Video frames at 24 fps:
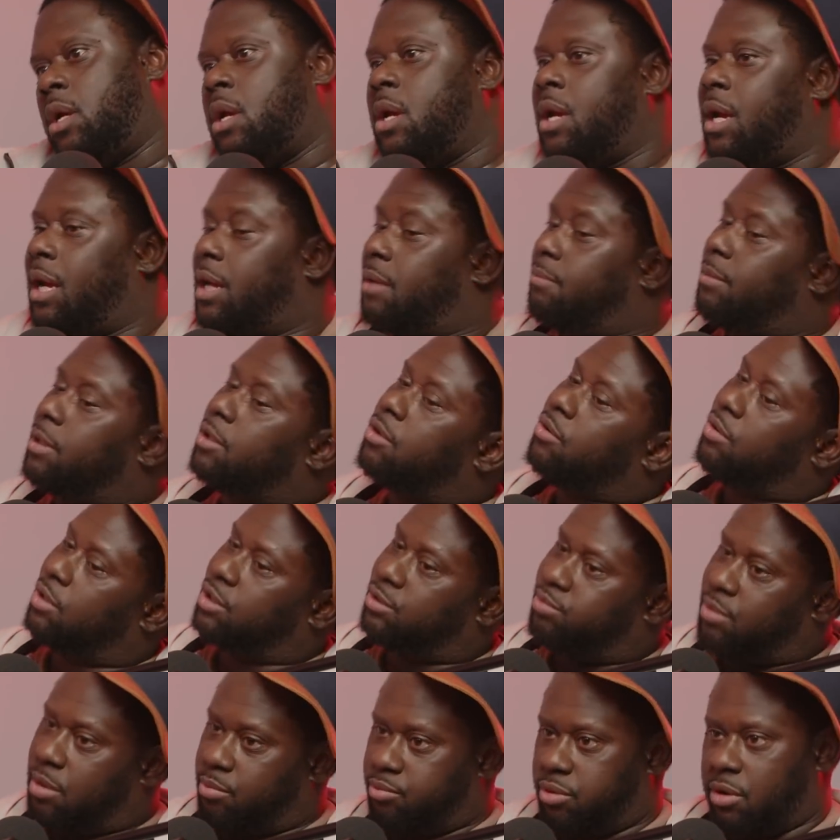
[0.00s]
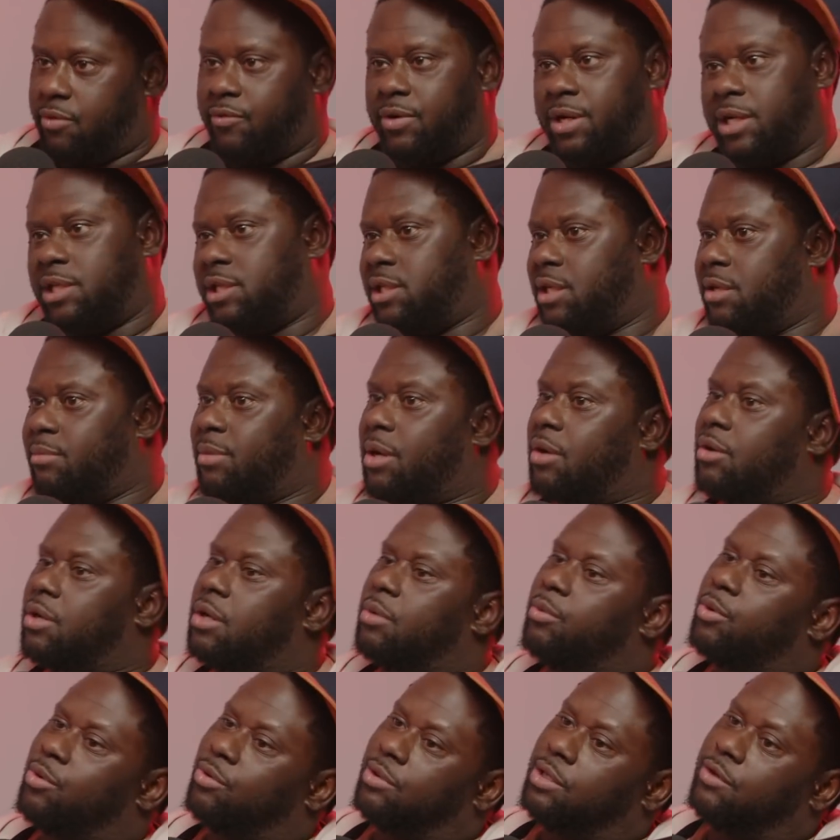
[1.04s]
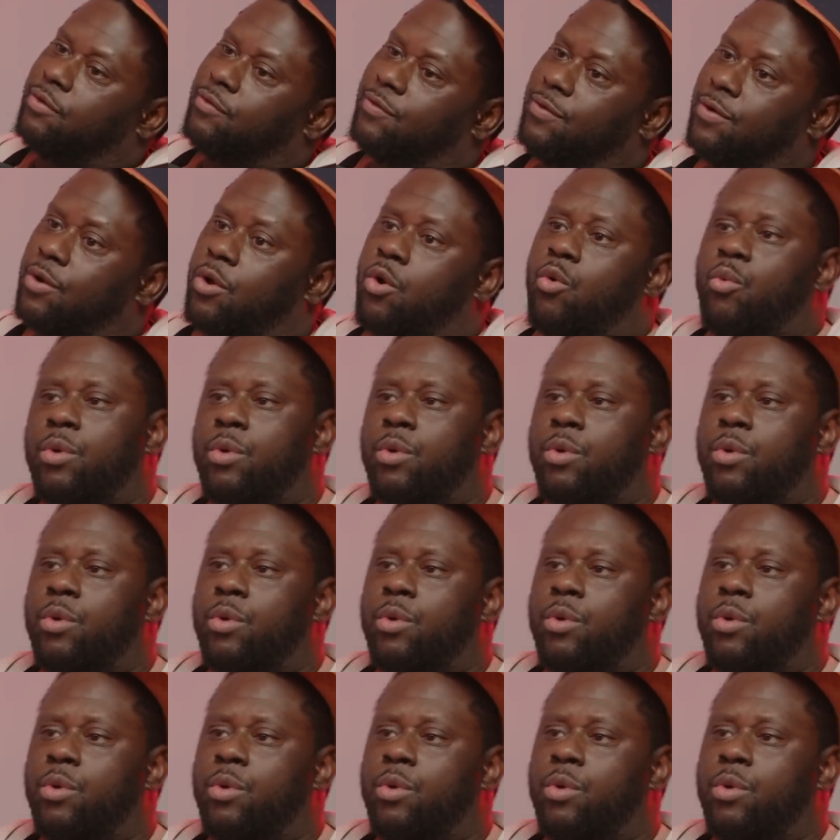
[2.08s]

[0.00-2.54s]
I'm like, yo, that's my brother. That shit ain't about now. We gonna leave him alone.